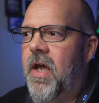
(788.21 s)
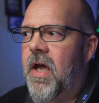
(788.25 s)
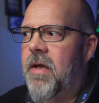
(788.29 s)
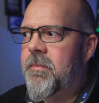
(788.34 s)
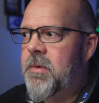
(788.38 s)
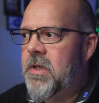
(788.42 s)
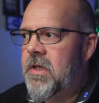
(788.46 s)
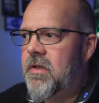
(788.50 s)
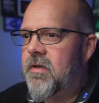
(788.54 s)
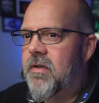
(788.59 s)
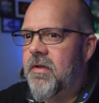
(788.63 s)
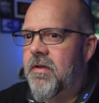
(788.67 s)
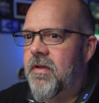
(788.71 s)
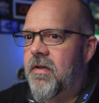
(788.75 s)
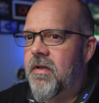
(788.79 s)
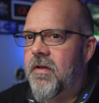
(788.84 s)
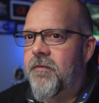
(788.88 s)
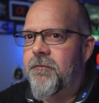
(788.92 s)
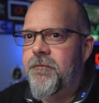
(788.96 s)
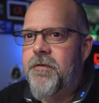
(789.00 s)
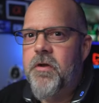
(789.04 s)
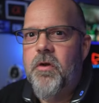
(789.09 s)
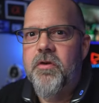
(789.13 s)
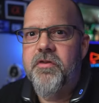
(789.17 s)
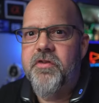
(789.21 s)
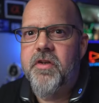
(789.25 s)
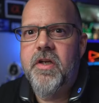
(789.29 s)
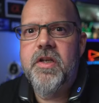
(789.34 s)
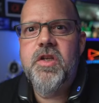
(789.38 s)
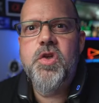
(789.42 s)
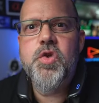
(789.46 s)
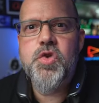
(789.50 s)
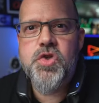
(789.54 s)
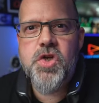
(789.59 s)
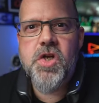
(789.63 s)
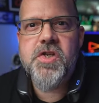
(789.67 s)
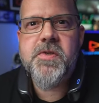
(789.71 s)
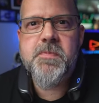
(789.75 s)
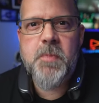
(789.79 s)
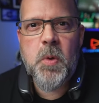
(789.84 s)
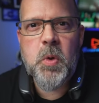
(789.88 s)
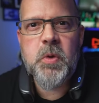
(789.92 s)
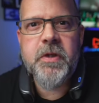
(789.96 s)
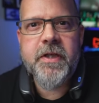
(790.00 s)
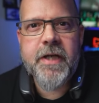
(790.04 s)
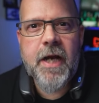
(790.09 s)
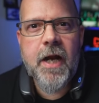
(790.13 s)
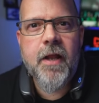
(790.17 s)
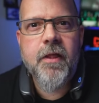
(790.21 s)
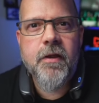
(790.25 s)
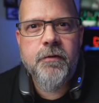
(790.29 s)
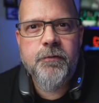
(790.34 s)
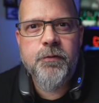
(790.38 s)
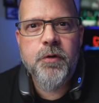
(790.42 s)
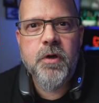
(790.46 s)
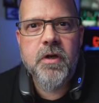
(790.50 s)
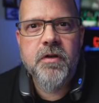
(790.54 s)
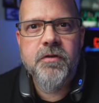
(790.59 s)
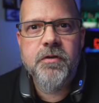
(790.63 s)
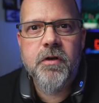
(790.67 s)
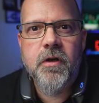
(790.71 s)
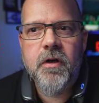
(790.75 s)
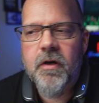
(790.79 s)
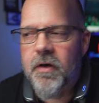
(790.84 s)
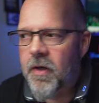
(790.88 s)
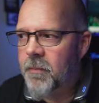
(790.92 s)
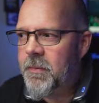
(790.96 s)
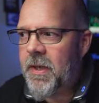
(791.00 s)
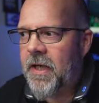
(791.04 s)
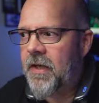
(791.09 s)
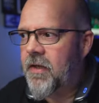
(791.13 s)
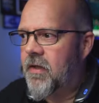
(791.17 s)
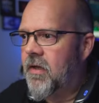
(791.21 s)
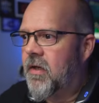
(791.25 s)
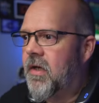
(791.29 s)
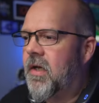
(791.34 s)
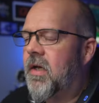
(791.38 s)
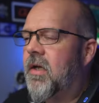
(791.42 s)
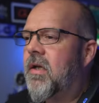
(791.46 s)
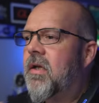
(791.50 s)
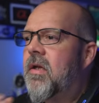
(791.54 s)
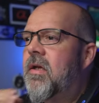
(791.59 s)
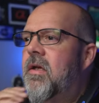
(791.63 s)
I mean, it feels like you just pulled it out of the freezer. I'm not kidding.